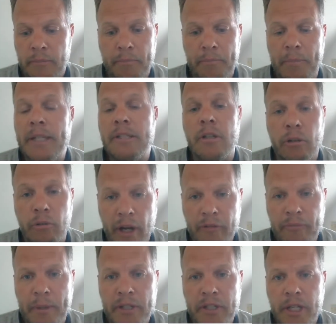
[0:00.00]
based on
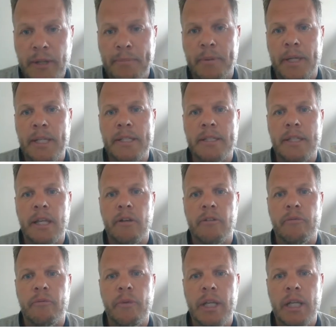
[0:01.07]
craftsmanship instead
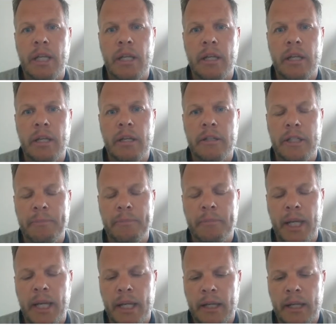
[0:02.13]
of deep
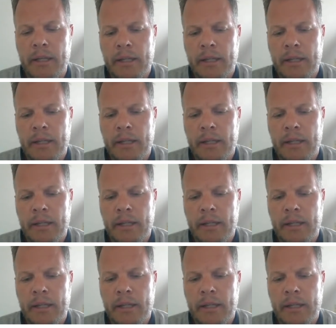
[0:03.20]
data.